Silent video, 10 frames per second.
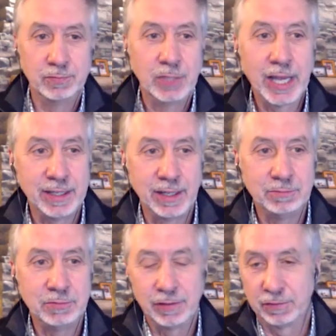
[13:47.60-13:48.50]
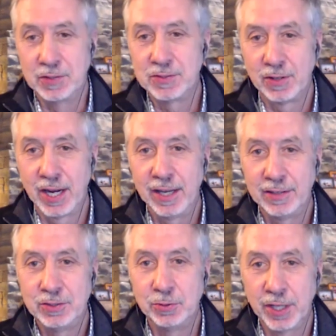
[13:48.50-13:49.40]
lightning difference, right?
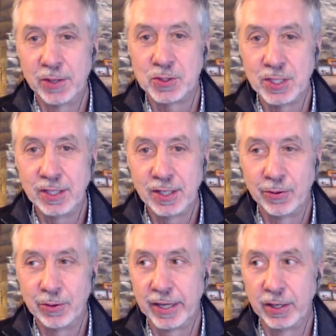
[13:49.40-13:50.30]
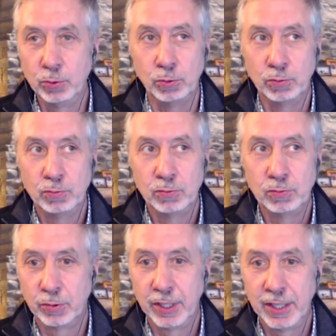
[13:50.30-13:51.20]
To another CEO. And they're like, oh,
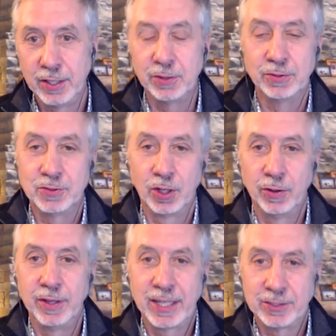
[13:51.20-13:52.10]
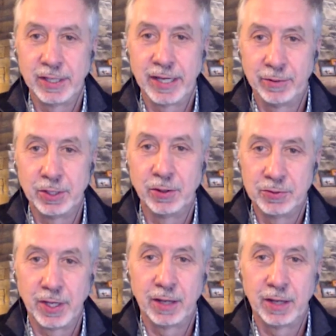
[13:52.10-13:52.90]
what do they do? So that's right. really how it goes. Yeah.